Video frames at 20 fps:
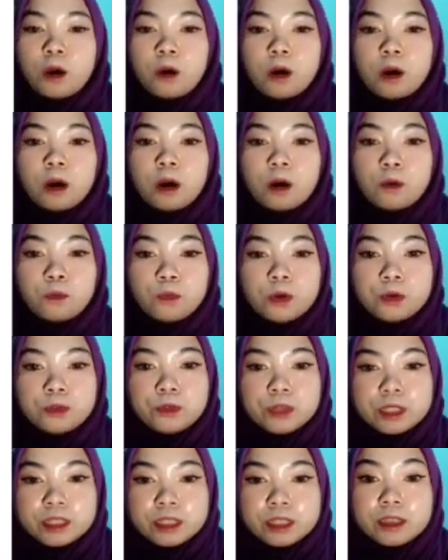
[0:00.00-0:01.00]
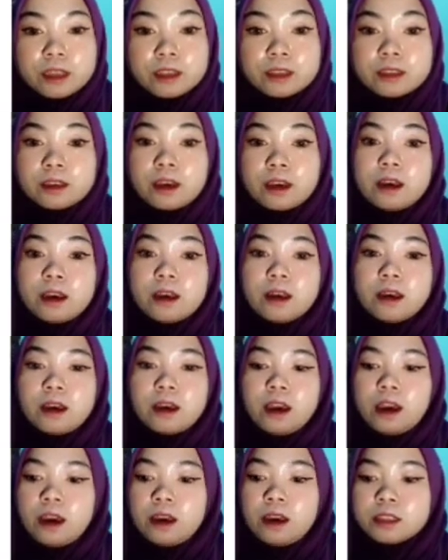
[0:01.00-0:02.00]
will receive
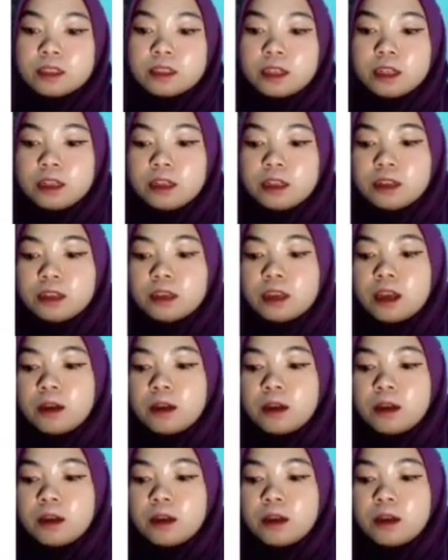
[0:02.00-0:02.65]
as a